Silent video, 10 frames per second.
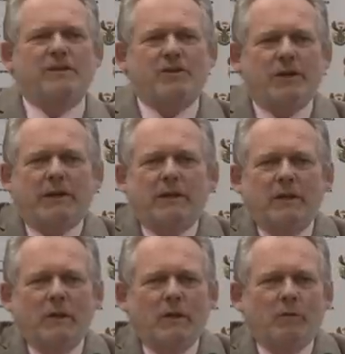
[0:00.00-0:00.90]
a trick
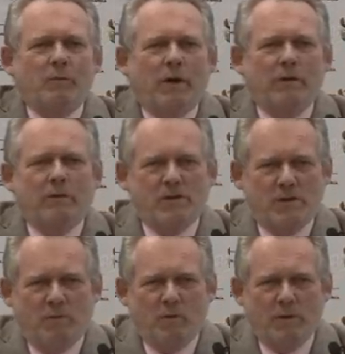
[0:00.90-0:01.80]
by not
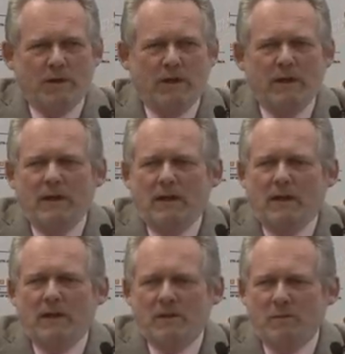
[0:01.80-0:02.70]
supporting
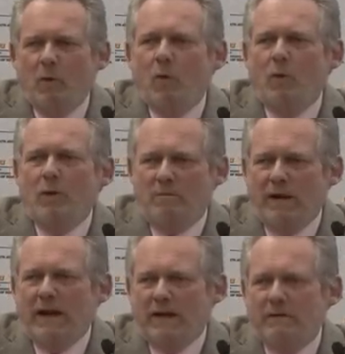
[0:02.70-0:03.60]
uh, small
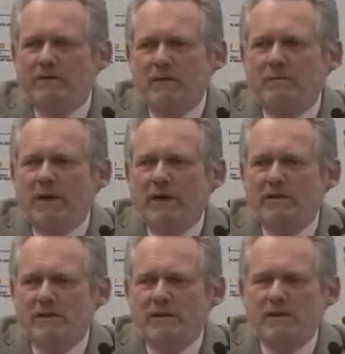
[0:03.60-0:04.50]
black
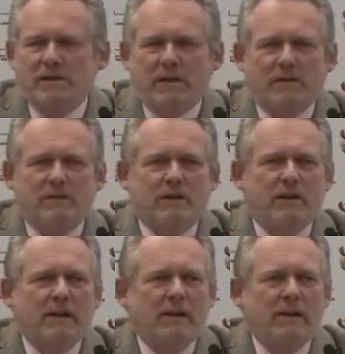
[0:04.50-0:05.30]
filmmakers in this country.